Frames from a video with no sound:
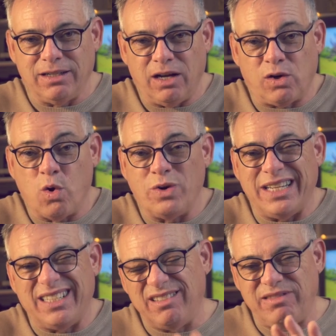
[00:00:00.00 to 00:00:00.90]

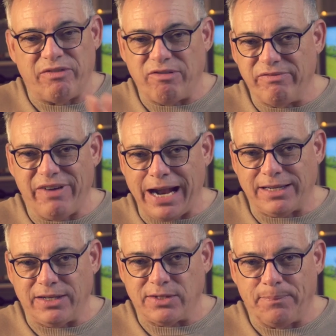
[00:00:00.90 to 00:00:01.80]
according to different
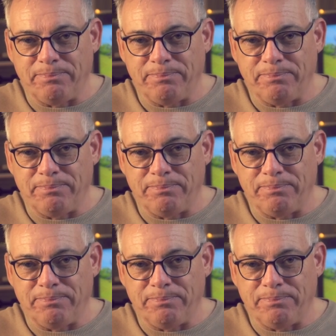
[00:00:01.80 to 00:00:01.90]
factors.